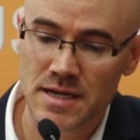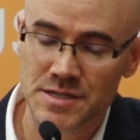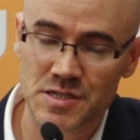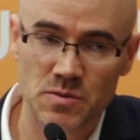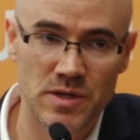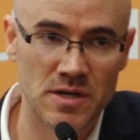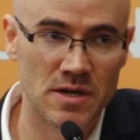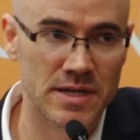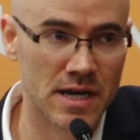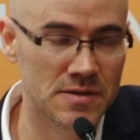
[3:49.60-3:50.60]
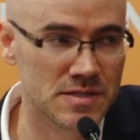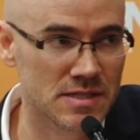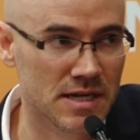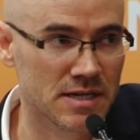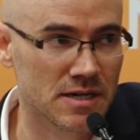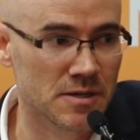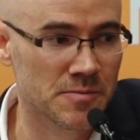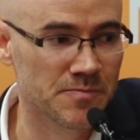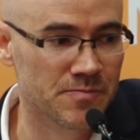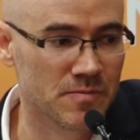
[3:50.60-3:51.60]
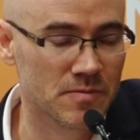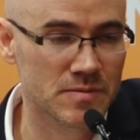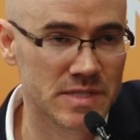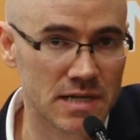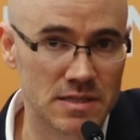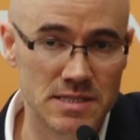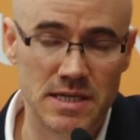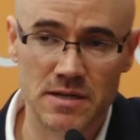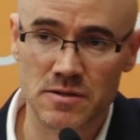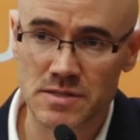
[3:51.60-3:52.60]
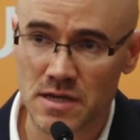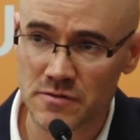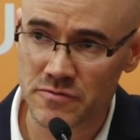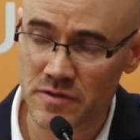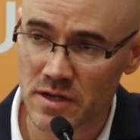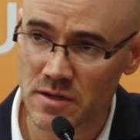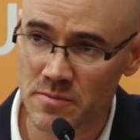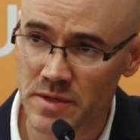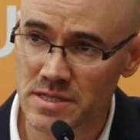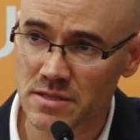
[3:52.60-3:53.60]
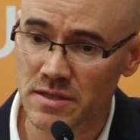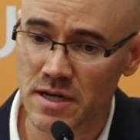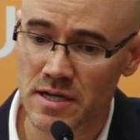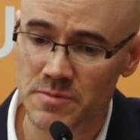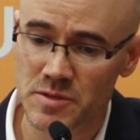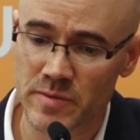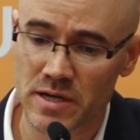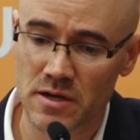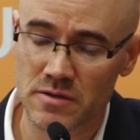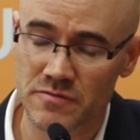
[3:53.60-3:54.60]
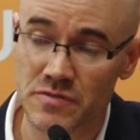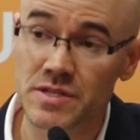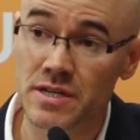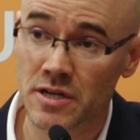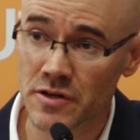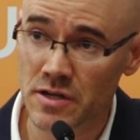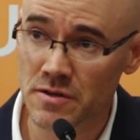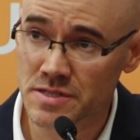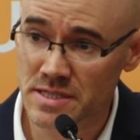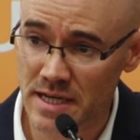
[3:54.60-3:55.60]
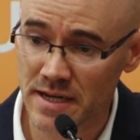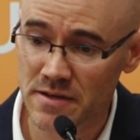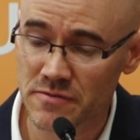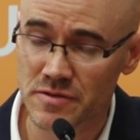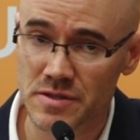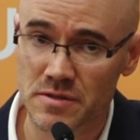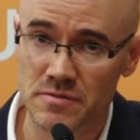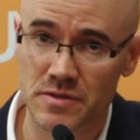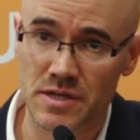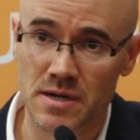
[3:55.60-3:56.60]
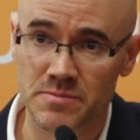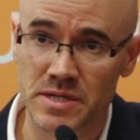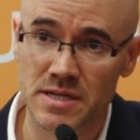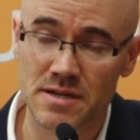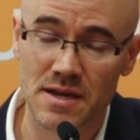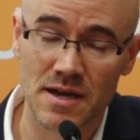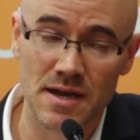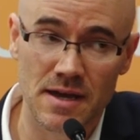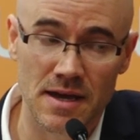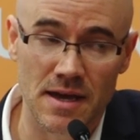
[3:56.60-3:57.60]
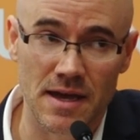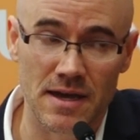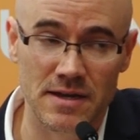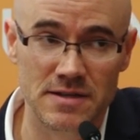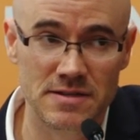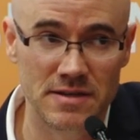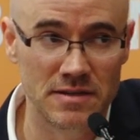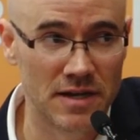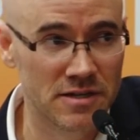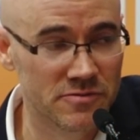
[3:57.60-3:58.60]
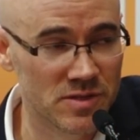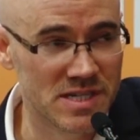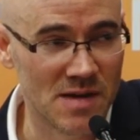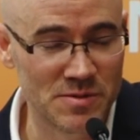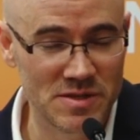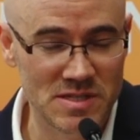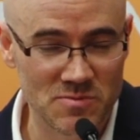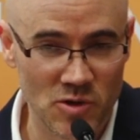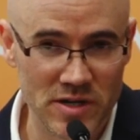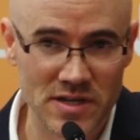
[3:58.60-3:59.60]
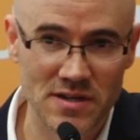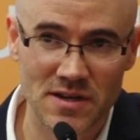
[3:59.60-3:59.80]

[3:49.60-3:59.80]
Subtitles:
I just want to announce that daily sales have basically gone up to about $1,500 a day for the company. And in light of what's happened this morning,